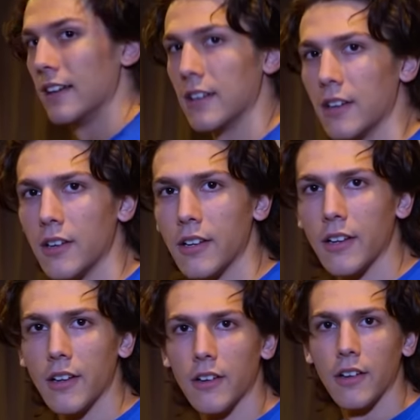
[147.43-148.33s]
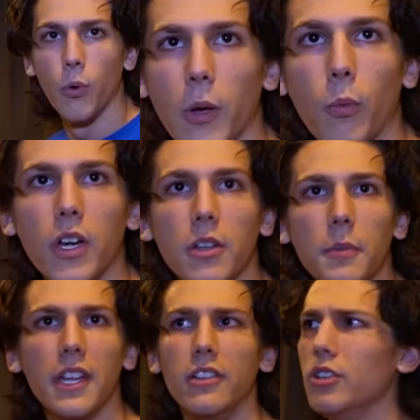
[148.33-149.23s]
gotta wear that, man. Wait, what do you
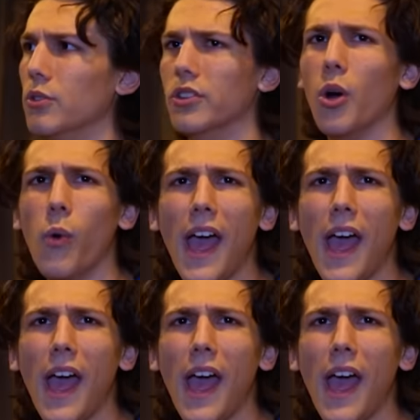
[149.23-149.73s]
mean, dude? No